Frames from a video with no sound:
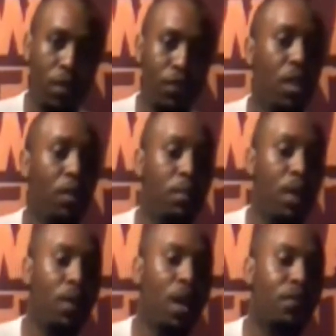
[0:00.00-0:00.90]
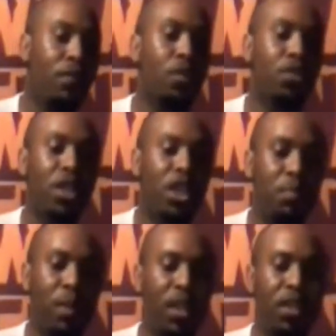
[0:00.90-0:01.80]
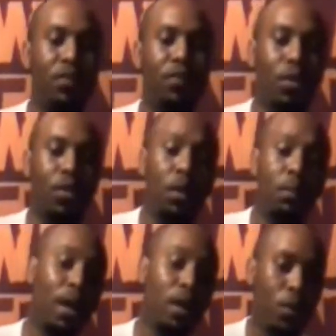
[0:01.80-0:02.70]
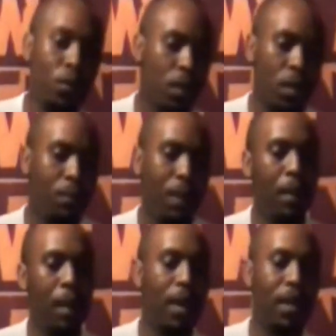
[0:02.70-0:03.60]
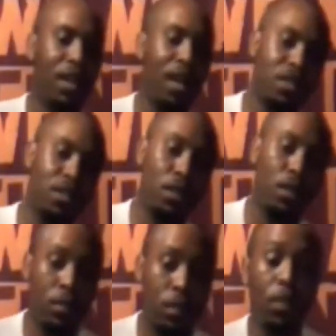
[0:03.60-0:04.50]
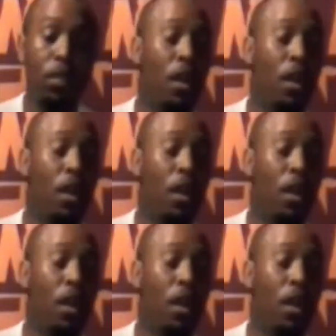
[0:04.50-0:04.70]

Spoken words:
what have you done with my wife? Oh, she's being interviewed. By who? By my Mike Tyson clones. No!